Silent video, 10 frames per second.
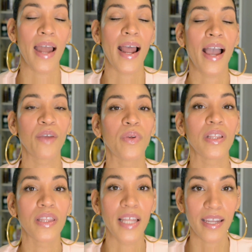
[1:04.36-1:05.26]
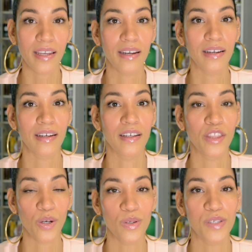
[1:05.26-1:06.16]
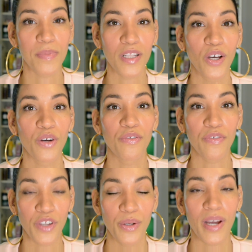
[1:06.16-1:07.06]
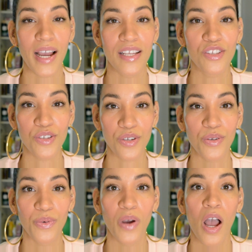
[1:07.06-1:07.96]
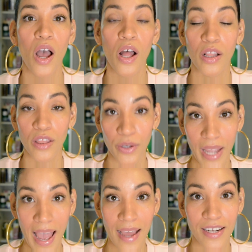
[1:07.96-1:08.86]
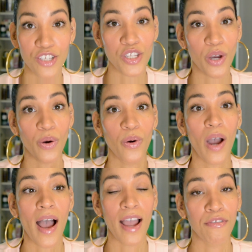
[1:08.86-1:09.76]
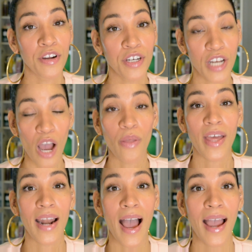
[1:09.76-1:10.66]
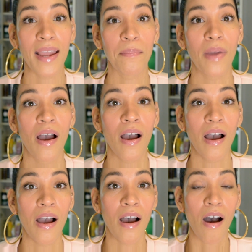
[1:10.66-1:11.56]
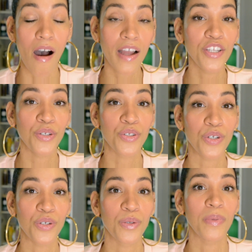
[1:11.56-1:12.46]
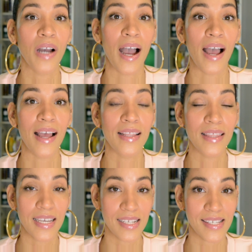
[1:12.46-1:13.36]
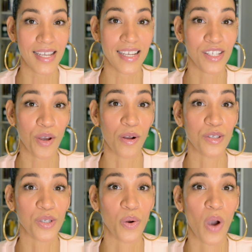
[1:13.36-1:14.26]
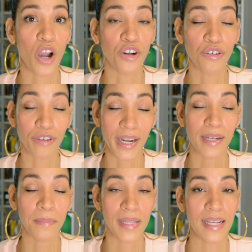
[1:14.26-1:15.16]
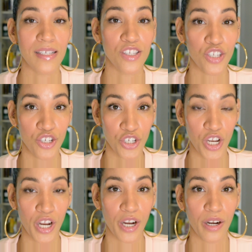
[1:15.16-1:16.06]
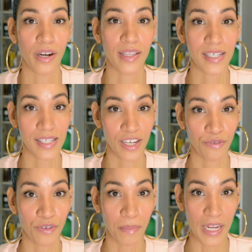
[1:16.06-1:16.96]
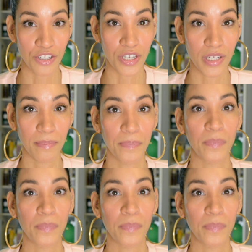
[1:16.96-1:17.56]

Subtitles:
and I will link those below for you guys to look at. So I figured now that I'm on YouTube, this is also a great place to share this information.